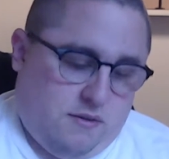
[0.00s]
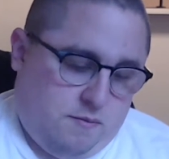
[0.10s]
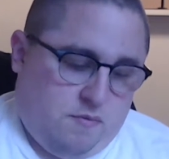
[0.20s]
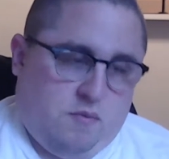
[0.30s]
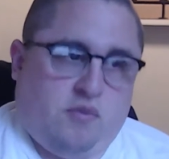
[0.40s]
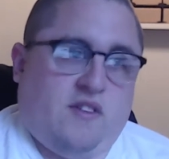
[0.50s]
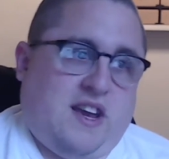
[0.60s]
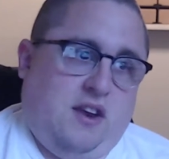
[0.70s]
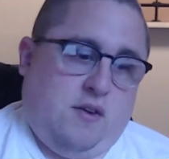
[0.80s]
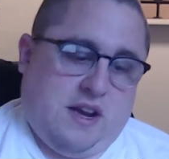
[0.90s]

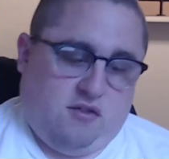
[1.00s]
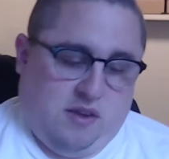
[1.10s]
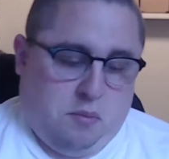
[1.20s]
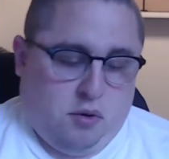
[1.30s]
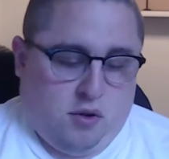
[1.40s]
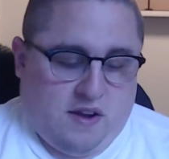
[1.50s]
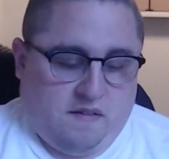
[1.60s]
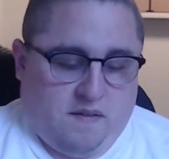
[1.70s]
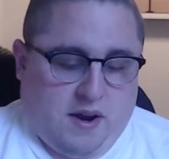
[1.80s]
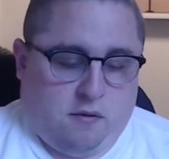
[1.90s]
Provided you can actually pull off
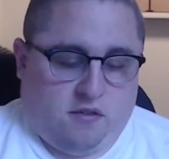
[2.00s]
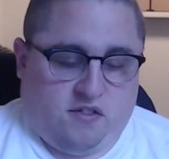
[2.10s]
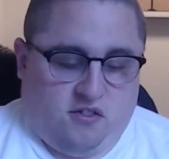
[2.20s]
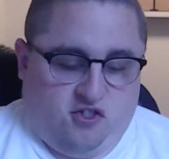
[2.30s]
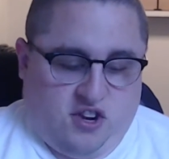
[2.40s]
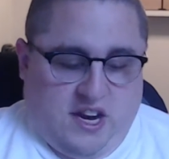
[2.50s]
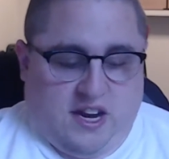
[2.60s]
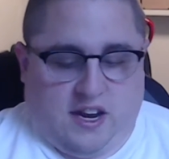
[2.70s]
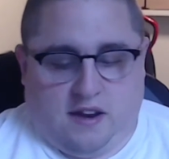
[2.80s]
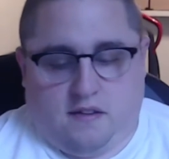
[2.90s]
Devour's
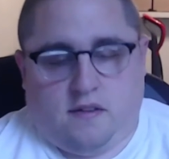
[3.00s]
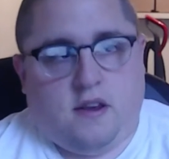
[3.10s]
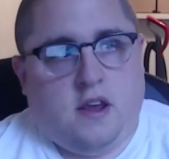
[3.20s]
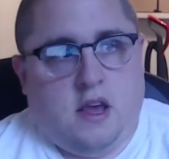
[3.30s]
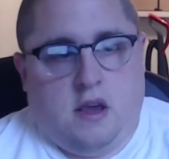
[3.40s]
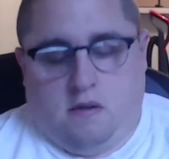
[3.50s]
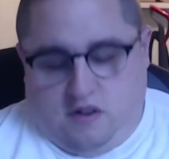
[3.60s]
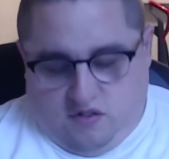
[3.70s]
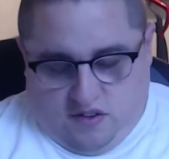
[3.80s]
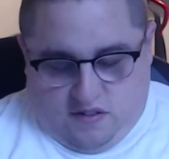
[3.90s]
shenanigans,
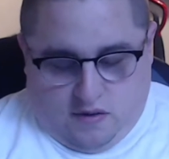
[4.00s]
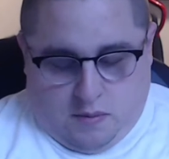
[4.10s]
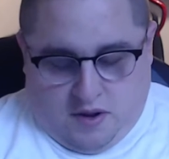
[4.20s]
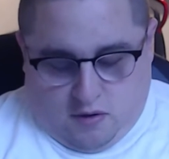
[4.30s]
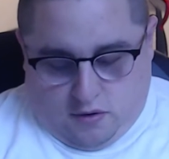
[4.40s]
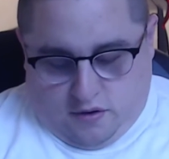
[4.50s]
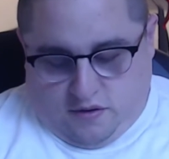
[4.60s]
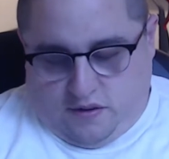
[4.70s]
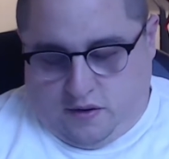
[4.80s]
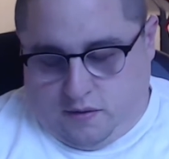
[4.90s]
which is a little bit harder
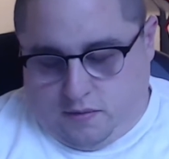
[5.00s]
to do.